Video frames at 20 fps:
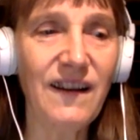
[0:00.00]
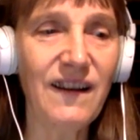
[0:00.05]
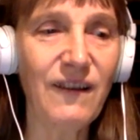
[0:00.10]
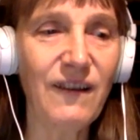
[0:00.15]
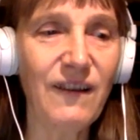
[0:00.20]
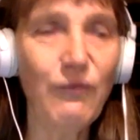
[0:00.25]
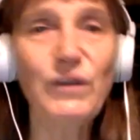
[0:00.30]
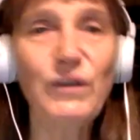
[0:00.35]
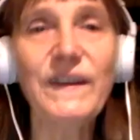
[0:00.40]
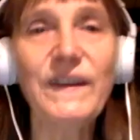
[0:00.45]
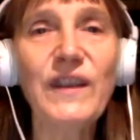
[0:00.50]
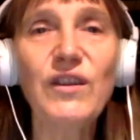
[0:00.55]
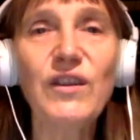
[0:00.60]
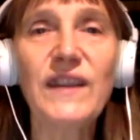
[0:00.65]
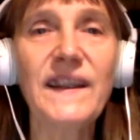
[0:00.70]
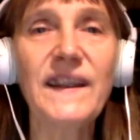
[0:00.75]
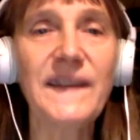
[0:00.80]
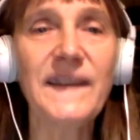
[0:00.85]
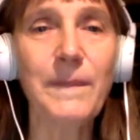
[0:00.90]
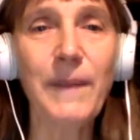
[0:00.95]
what we're
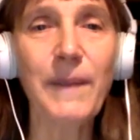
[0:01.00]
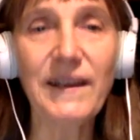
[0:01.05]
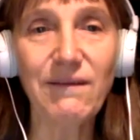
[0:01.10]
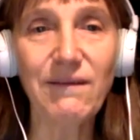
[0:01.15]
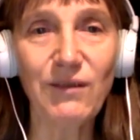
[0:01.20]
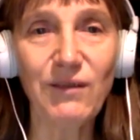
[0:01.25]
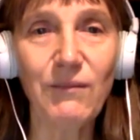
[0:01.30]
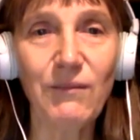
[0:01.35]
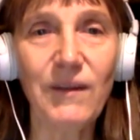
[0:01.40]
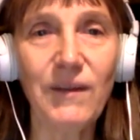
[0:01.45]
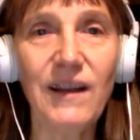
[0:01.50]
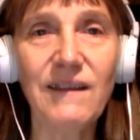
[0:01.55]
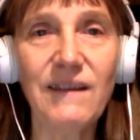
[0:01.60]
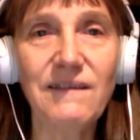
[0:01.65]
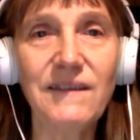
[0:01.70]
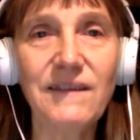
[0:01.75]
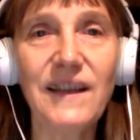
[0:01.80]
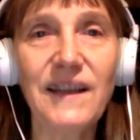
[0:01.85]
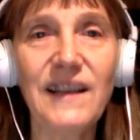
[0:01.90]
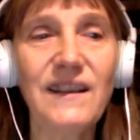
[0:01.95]
gonna expect from
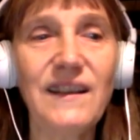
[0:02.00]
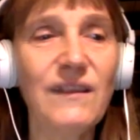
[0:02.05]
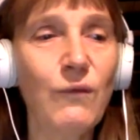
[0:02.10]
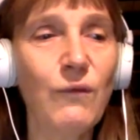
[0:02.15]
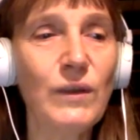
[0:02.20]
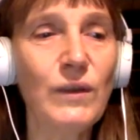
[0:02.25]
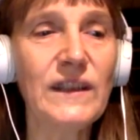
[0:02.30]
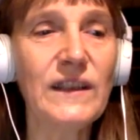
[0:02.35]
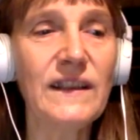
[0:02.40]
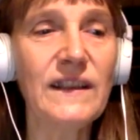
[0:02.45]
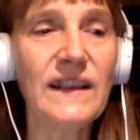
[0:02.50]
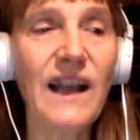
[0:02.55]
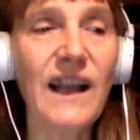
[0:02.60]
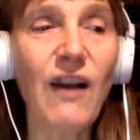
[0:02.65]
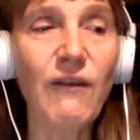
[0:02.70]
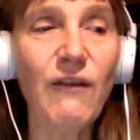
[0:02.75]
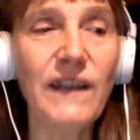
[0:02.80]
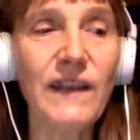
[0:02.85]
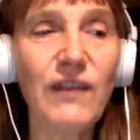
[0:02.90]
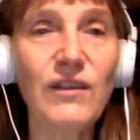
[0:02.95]
love, and
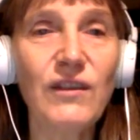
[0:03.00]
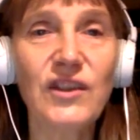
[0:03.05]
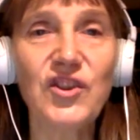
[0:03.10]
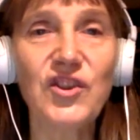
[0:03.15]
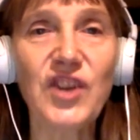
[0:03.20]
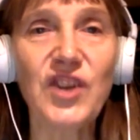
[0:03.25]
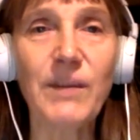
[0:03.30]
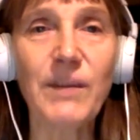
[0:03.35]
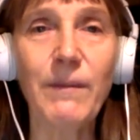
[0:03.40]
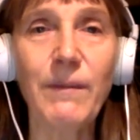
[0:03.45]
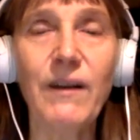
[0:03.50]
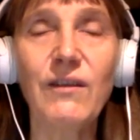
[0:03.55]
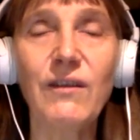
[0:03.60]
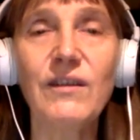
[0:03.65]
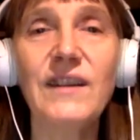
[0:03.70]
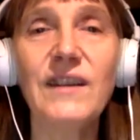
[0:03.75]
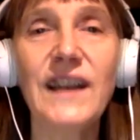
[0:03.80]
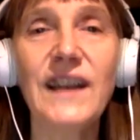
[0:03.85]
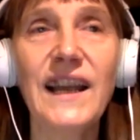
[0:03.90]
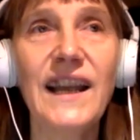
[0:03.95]
how we're gonna shape
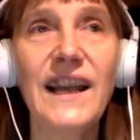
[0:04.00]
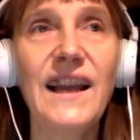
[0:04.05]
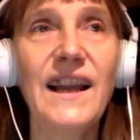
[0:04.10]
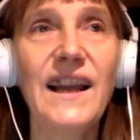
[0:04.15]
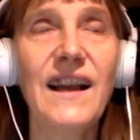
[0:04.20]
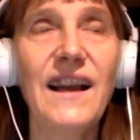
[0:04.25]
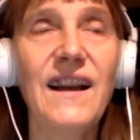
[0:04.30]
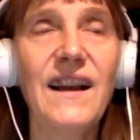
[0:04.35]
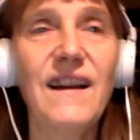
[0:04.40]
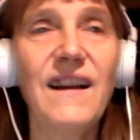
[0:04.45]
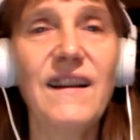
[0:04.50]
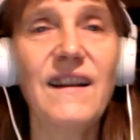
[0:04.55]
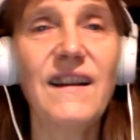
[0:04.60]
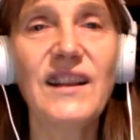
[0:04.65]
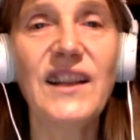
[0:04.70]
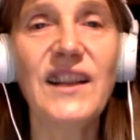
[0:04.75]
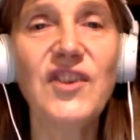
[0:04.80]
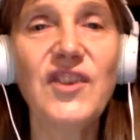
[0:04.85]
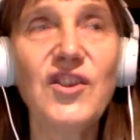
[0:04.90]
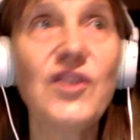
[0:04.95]
our
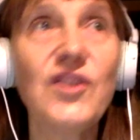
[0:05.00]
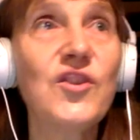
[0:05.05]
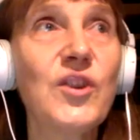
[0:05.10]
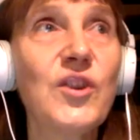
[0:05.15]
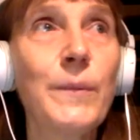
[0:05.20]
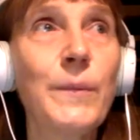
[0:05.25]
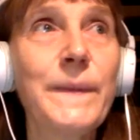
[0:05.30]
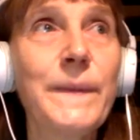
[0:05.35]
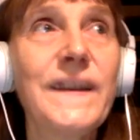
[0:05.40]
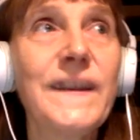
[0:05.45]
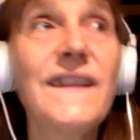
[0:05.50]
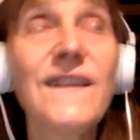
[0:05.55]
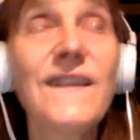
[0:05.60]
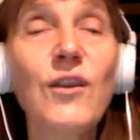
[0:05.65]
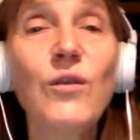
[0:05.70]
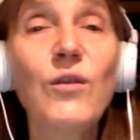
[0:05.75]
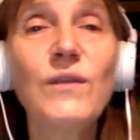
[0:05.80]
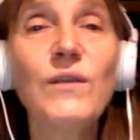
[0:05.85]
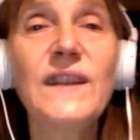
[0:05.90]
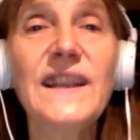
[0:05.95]
relationships. And
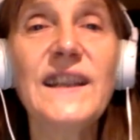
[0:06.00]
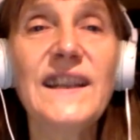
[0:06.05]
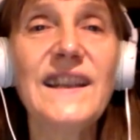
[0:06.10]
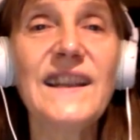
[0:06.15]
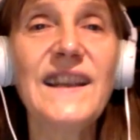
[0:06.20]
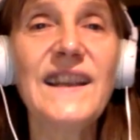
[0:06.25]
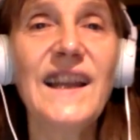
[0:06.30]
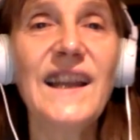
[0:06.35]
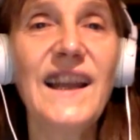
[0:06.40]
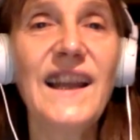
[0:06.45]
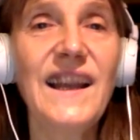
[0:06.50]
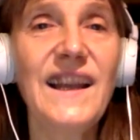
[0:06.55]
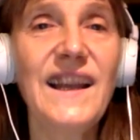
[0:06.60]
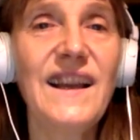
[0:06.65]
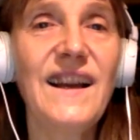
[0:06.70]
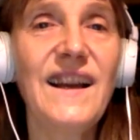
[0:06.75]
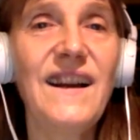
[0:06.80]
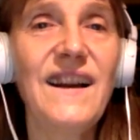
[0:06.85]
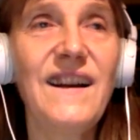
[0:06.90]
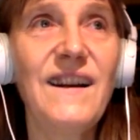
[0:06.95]
so
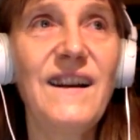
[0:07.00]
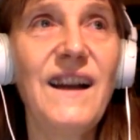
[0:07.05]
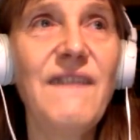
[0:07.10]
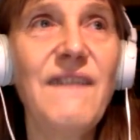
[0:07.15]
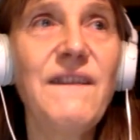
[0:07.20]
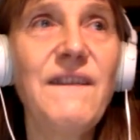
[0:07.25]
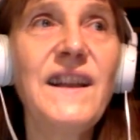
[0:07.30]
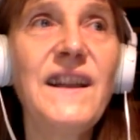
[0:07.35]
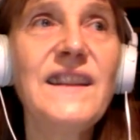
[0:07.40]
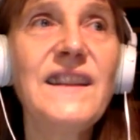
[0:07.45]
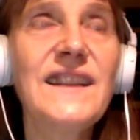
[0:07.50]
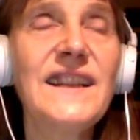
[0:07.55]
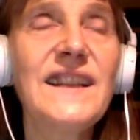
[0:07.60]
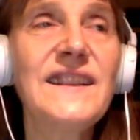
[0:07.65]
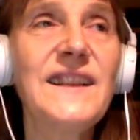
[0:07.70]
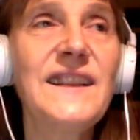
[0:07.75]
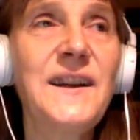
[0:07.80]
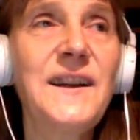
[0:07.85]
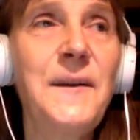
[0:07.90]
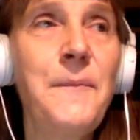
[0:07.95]
I felt
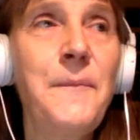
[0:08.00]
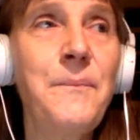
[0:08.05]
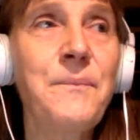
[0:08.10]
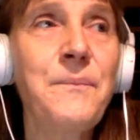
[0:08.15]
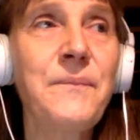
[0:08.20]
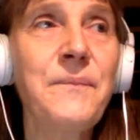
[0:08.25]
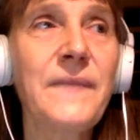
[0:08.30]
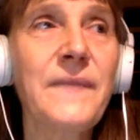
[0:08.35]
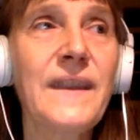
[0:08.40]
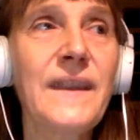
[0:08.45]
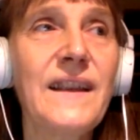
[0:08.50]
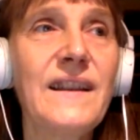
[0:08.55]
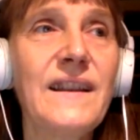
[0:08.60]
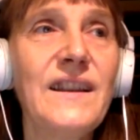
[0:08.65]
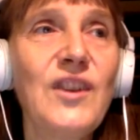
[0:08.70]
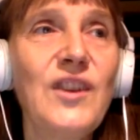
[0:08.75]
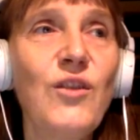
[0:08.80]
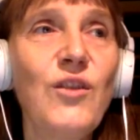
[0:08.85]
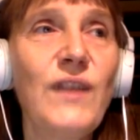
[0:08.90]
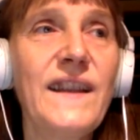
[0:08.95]
that
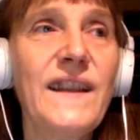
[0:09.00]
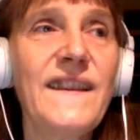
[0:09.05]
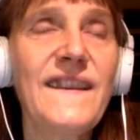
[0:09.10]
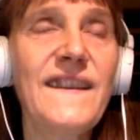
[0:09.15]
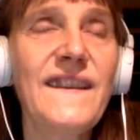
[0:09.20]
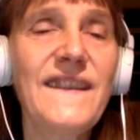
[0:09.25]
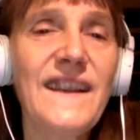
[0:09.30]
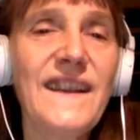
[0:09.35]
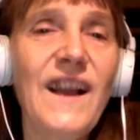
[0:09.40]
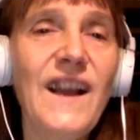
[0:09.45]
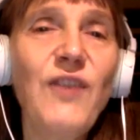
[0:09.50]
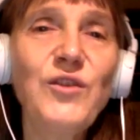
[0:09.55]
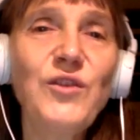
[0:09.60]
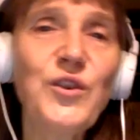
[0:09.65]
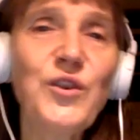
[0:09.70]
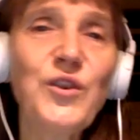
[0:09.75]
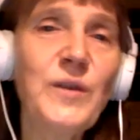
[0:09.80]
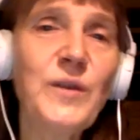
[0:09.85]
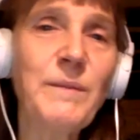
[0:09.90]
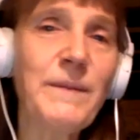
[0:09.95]
you know, like, how do
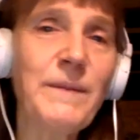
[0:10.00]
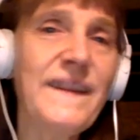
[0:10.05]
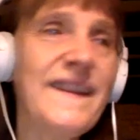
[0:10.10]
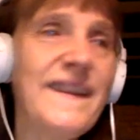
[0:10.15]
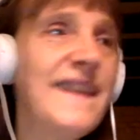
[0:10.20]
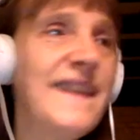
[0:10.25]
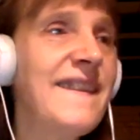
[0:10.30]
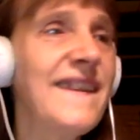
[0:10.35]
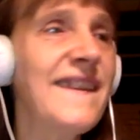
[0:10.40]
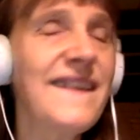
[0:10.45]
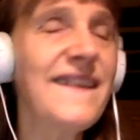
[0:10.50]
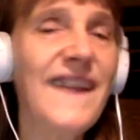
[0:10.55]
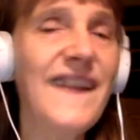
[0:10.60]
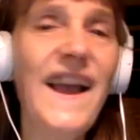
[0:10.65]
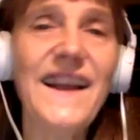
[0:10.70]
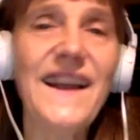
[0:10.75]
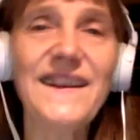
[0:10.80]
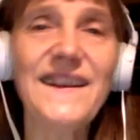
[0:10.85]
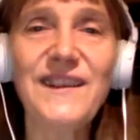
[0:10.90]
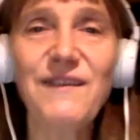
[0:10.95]
you represent
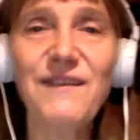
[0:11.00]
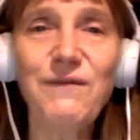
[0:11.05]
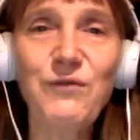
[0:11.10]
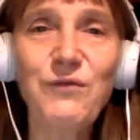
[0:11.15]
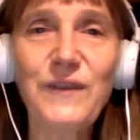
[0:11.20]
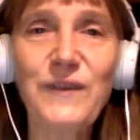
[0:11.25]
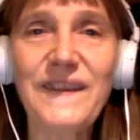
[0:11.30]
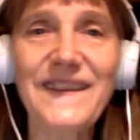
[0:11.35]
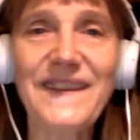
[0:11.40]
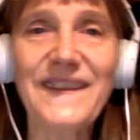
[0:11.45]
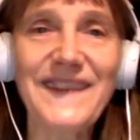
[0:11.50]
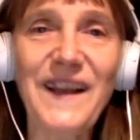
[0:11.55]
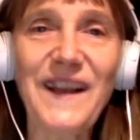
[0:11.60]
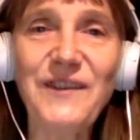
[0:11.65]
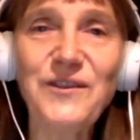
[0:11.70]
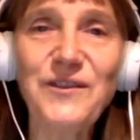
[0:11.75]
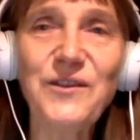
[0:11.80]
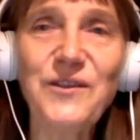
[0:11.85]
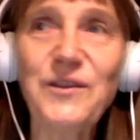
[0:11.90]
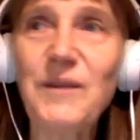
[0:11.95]
societal forces? How
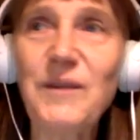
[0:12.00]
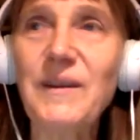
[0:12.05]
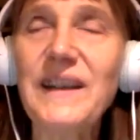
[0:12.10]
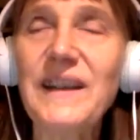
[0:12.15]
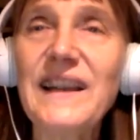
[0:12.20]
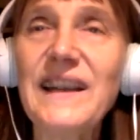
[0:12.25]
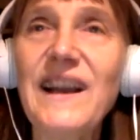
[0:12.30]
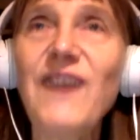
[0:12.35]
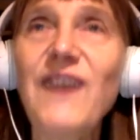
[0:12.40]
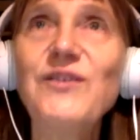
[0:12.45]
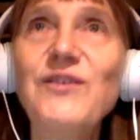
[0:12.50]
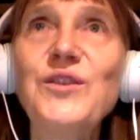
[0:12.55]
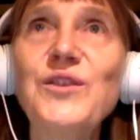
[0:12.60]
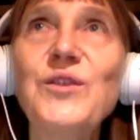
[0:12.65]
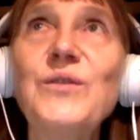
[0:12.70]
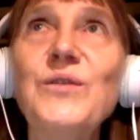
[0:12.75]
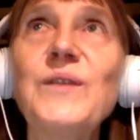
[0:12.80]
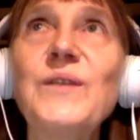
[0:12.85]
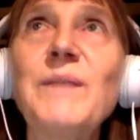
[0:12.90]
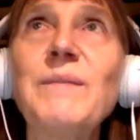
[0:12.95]
do
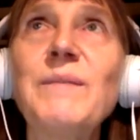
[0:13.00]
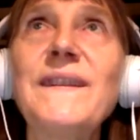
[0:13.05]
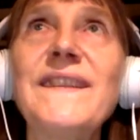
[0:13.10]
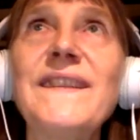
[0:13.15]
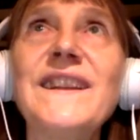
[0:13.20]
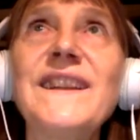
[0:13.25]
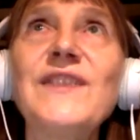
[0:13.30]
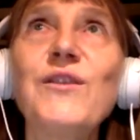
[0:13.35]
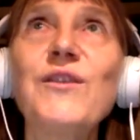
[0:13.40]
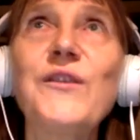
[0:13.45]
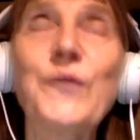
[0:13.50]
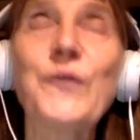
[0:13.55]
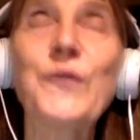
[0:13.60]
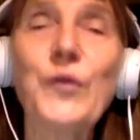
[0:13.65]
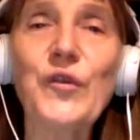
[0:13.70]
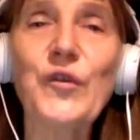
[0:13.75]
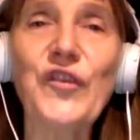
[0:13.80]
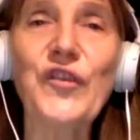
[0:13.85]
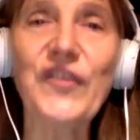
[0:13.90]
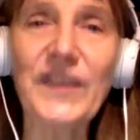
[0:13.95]
you represent those
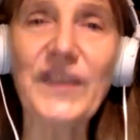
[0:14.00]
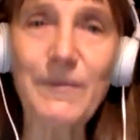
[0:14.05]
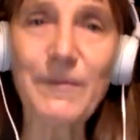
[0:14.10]
forces that